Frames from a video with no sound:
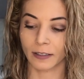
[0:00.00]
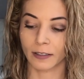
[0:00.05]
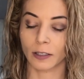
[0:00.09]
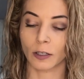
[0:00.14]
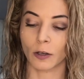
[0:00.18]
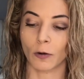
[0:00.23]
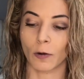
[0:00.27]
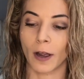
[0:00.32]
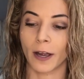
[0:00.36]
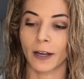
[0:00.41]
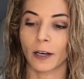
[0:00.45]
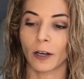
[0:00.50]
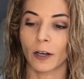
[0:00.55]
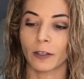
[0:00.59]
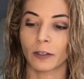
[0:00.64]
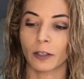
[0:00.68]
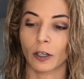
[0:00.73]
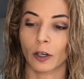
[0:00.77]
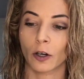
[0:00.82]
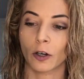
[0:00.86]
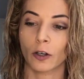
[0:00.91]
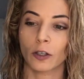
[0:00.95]
So I got
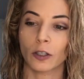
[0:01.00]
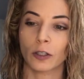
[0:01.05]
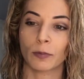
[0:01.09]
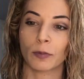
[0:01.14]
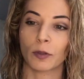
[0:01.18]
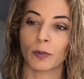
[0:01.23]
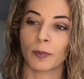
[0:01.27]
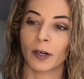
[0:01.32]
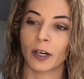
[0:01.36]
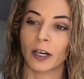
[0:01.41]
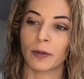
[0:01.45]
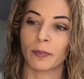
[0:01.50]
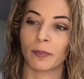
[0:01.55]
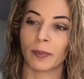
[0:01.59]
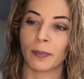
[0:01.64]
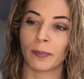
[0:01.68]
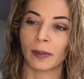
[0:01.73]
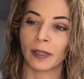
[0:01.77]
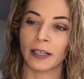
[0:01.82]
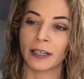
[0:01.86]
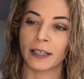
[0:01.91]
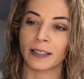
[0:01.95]
the Curls Blueberry
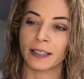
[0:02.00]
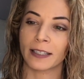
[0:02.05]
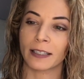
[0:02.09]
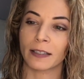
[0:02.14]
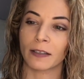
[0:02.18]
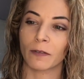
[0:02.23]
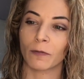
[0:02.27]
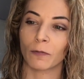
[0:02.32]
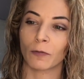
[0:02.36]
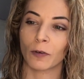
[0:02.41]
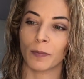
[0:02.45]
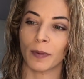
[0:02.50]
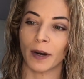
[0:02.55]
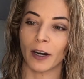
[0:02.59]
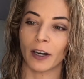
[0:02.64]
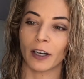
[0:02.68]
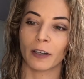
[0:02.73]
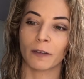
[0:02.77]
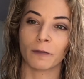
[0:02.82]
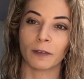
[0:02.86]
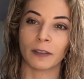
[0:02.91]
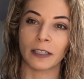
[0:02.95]
Bliss
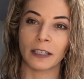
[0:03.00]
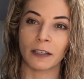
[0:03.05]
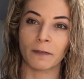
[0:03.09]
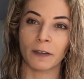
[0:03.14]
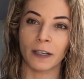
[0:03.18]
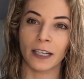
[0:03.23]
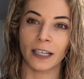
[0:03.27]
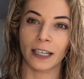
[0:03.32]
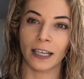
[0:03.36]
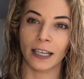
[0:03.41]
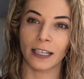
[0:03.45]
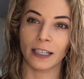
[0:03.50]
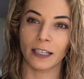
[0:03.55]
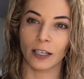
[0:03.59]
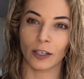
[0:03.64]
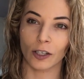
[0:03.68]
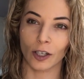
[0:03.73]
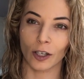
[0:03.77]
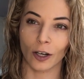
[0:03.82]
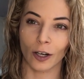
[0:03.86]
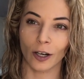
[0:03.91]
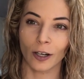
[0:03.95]
Reparative Leave-In
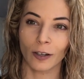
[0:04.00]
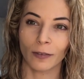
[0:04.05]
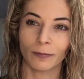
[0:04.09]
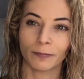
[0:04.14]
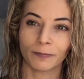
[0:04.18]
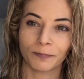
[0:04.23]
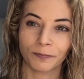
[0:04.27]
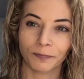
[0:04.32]
Conditioner,